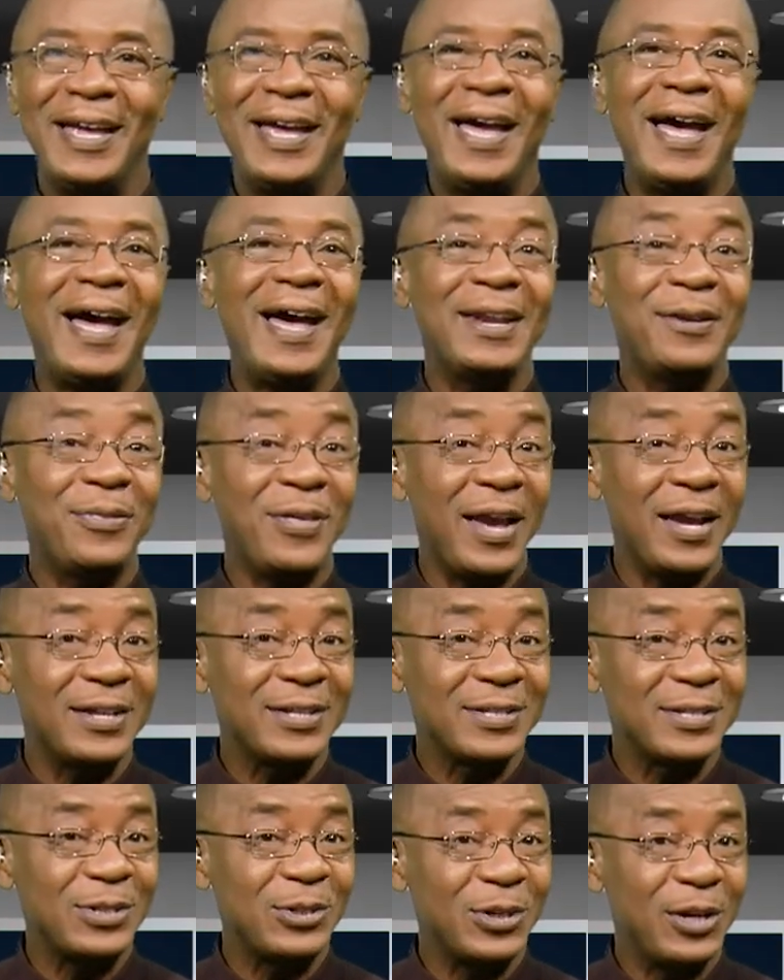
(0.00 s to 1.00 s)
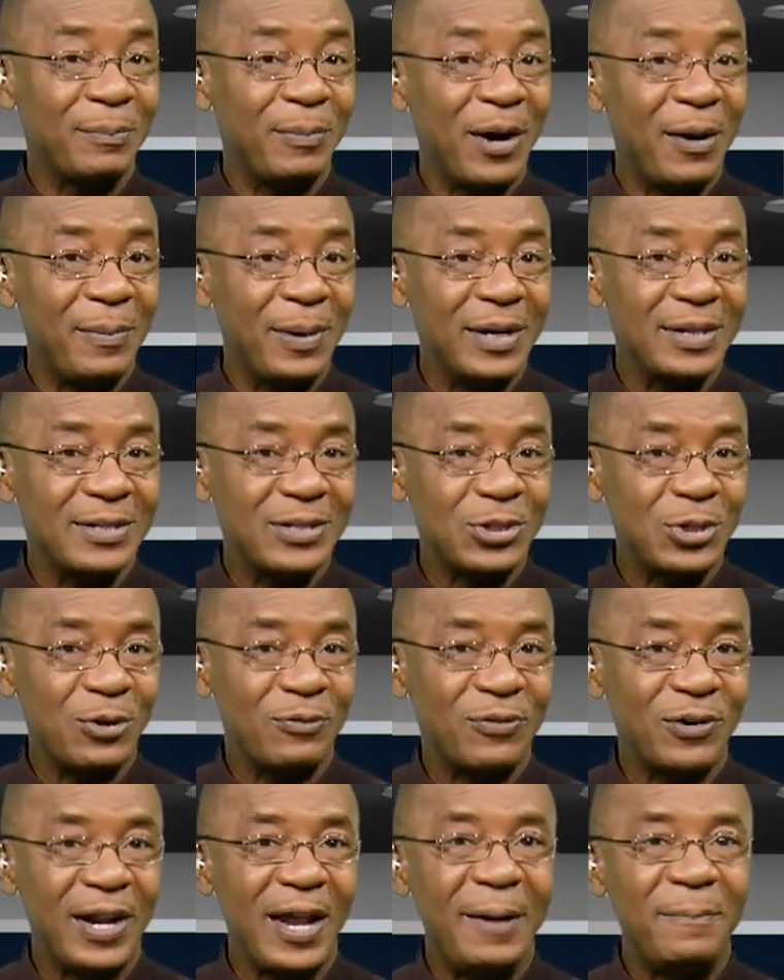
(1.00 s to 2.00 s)
And thanks to the Barbados
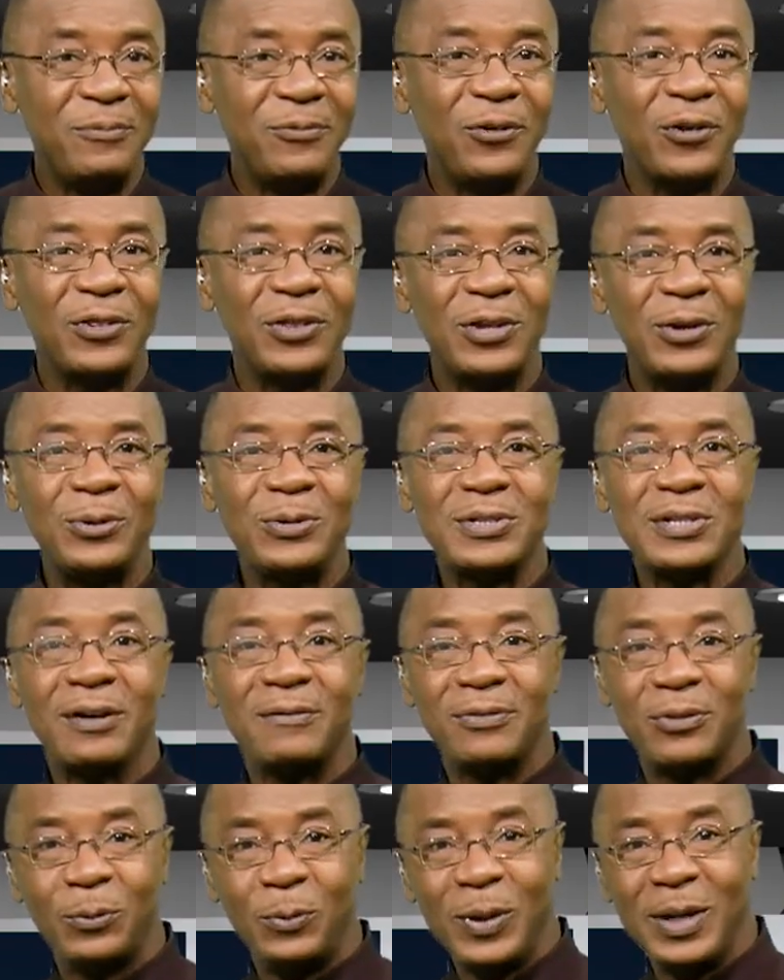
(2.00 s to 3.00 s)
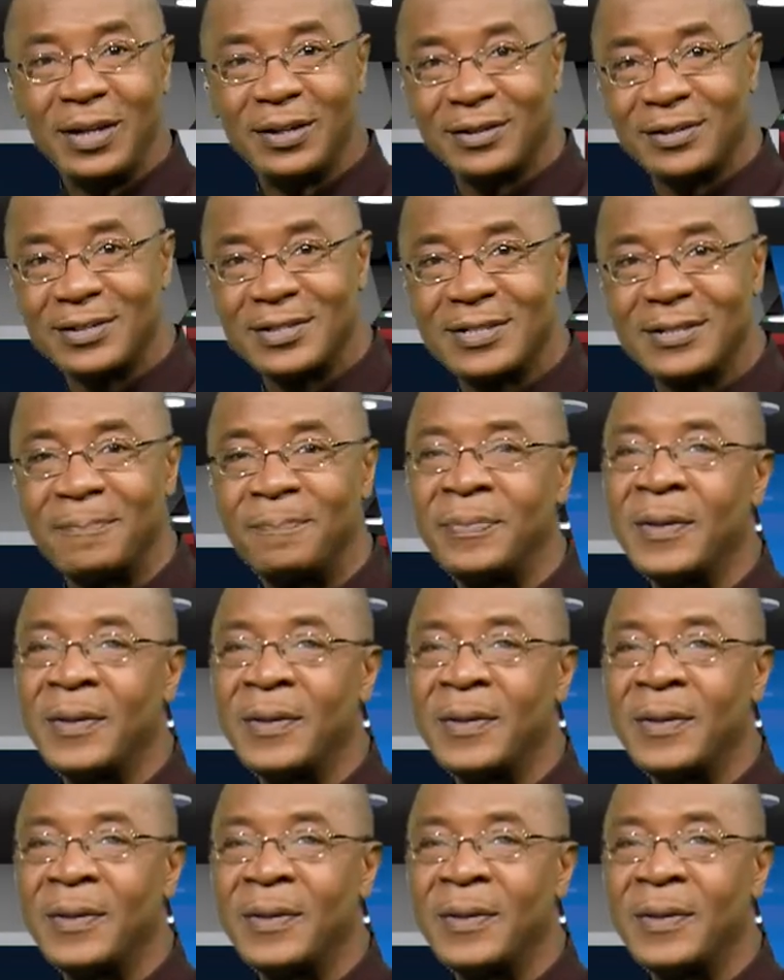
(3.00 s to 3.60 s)
Turf Club for the use of the wheels.